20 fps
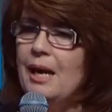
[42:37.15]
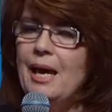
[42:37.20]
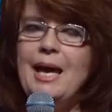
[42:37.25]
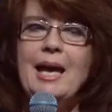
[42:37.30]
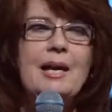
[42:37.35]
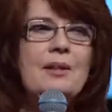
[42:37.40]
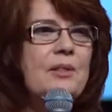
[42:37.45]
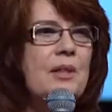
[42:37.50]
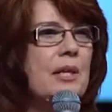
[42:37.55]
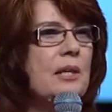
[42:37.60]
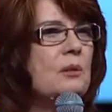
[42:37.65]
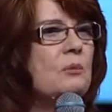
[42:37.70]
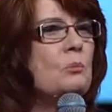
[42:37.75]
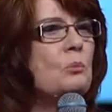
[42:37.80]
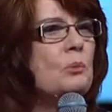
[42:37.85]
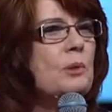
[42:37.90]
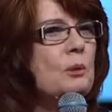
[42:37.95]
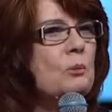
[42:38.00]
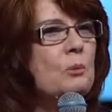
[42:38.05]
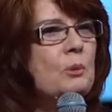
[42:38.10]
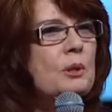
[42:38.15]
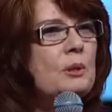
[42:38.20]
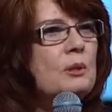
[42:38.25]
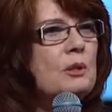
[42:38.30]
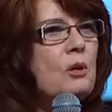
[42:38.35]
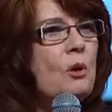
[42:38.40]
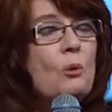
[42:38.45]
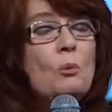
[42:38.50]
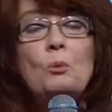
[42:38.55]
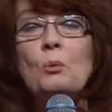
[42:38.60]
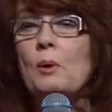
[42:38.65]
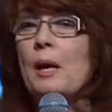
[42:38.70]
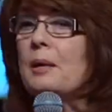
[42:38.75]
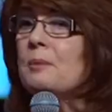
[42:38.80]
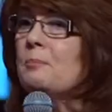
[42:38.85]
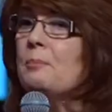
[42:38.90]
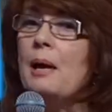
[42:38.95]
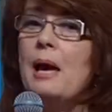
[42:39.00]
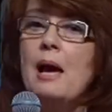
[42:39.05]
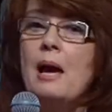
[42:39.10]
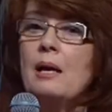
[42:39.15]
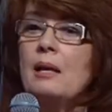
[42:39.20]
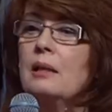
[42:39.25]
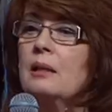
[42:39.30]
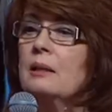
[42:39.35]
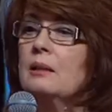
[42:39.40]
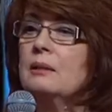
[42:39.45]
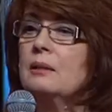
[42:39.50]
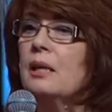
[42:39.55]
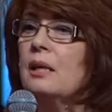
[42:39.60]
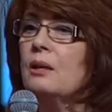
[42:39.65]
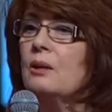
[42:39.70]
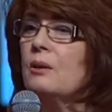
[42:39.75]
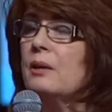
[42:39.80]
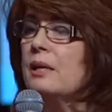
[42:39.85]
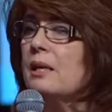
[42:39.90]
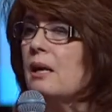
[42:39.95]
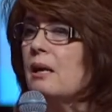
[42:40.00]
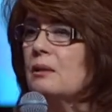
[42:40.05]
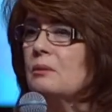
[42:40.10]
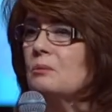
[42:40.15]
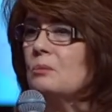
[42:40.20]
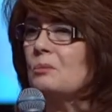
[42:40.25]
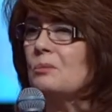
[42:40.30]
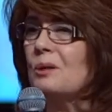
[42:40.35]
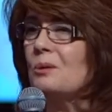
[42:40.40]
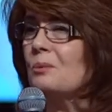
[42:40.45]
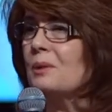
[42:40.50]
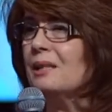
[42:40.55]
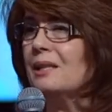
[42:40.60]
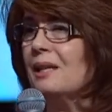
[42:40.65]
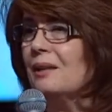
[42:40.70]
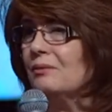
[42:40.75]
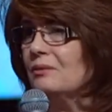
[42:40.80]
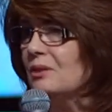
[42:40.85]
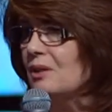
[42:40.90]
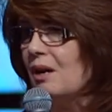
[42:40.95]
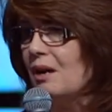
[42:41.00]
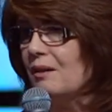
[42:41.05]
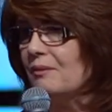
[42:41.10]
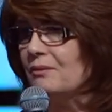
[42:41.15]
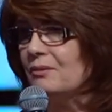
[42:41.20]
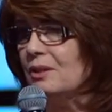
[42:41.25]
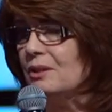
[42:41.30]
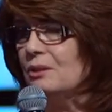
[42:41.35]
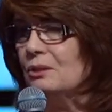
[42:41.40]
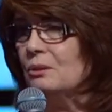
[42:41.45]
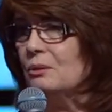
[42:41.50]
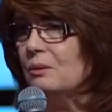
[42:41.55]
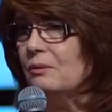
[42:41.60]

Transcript: And then we would go right back and carry on where we left off, the two